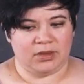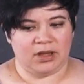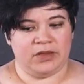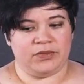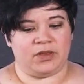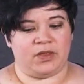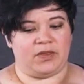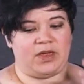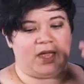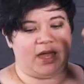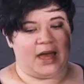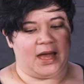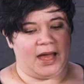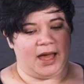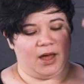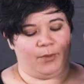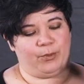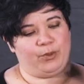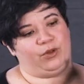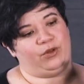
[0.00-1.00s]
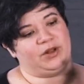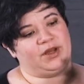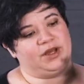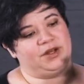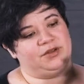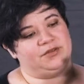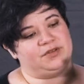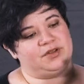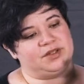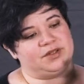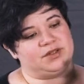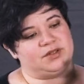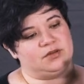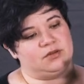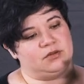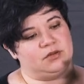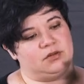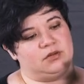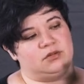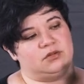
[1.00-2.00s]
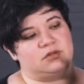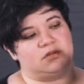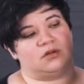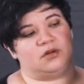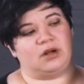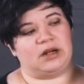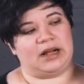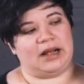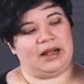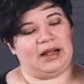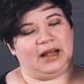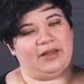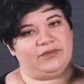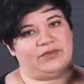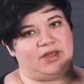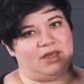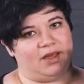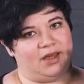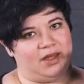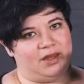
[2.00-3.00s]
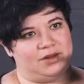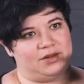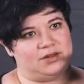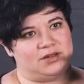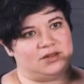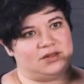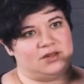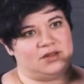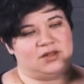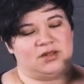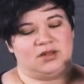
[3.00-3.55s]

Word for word: And then the apple kind of hits you at the end.